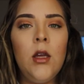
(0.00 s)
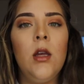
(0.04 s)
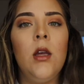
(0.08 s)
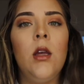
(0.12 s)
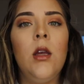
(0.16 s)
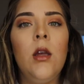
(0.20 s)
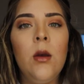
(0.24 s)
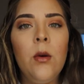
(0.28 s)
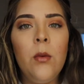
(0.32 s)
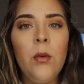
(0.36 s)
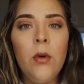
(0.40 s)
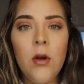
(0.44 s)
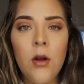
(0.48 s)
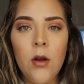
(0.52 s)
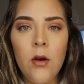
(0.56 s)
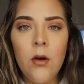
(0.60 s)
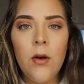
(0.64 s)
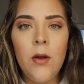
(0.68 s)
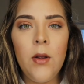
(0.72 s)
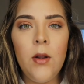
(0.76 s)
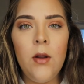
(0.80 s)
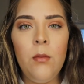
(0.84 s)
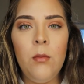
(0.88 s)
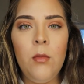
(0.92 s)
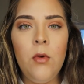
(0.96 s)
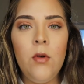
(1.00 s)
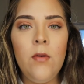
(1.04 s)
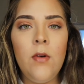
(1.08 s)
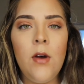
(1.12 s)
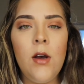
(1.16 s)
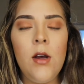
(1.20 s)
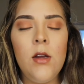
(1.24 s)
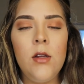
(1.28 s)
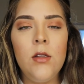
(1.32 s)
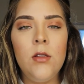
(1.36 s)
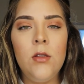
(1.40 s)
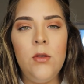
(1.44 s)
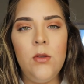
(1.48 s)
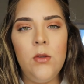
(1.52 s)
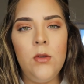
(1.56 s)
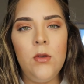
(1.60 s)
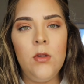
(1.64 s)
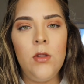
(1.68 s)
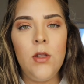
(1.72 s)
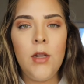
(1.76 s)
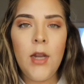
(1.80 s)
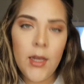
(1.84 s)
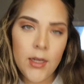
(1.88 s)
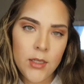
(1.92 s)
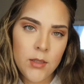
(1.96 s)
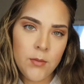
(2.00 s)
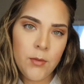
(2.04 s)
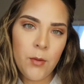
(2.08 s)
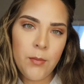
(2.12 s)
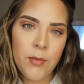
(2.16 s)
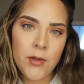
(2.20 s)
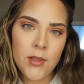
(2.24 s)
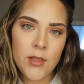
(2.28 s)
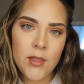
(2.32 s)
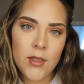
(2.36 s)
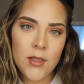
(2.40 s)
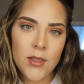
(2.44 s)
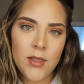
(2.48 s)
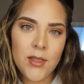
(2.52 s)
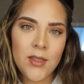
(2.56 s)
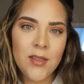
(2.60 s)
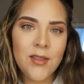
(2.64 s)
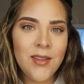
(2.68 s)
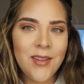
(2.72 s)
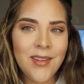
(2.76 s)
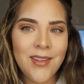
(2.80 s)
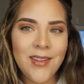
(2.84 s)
And we'll go ahead and move on to the next small business.